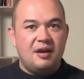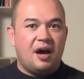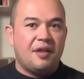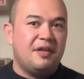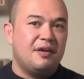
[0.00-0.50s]

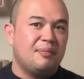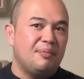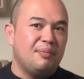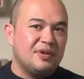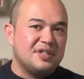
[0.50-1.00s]
I think
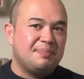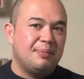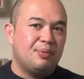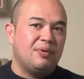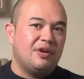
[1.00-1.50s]
most
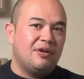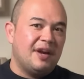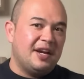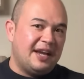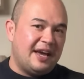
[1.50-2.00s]
people would
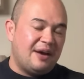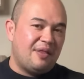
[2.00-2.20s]
agree now